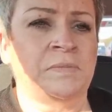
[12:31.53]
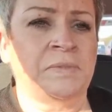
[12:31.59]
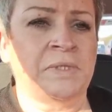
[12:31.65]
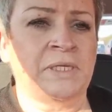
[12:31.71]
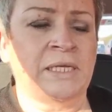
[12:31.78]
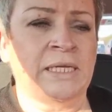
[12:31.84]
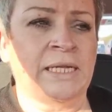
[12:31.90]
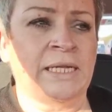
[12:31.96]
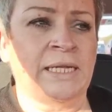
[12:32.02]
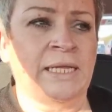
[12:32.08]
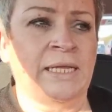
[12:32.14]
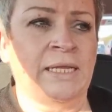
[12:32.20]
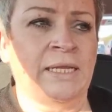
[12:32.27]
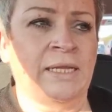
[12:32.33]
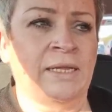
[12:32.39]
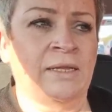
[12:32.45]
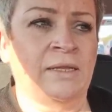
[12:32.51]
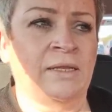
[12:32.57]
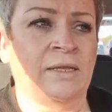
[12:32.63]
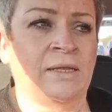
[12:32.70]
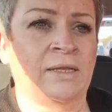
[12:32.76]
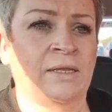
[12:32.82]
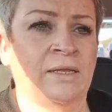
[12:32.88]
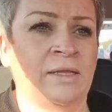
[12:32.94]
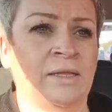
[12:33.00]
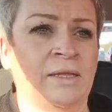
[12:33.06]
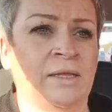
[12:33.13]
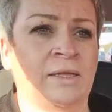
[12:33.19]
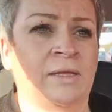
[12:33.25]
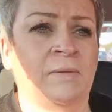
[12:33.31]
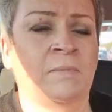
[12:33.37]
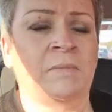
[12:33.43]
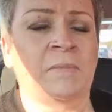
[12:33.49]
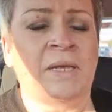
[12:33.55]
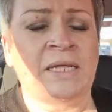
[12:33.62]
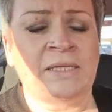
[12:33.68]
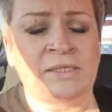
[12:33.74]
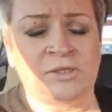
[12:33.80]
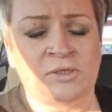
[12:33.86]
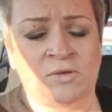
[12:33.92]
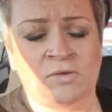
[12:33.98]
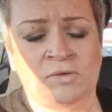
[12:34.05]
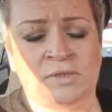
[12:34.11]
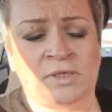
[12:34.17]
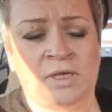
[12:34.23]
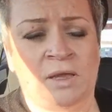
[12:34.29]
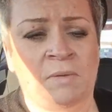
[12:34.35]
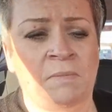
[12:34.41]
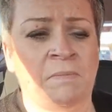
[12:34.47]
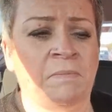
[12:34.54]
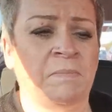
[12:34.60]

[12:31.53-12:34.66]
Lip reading: bit of cleaning, pick the schools up,